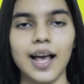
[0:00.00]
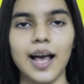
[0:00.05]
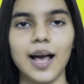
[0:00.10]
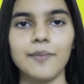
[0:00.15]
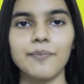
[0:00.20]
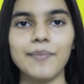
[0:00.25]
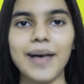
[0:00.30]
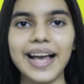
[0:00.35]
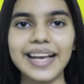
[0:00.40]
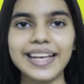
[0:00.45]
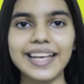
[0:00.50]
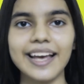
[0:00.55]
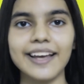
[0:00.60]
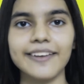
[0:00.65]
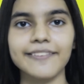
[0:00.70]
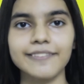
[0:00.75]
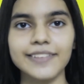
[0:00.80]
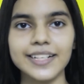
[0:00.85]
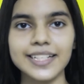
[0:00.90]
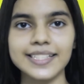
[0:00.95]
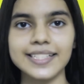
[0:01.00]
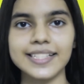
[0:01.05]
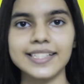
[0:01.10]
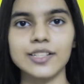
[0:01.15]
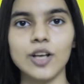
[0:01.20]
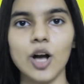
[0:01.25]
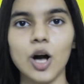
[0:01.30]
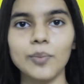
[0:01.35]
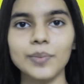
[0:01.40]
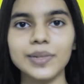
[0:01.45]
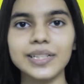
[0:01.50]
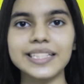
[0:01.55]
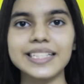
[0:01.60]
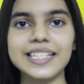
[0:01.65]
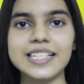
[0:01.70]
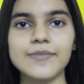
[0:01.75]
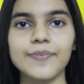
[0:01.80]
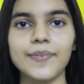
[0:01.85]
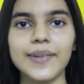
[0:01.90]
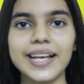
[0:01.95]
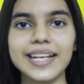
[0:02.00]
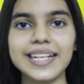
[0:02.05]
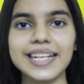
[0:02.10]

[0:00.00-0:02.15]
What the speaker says: A MAC address is commonly displayed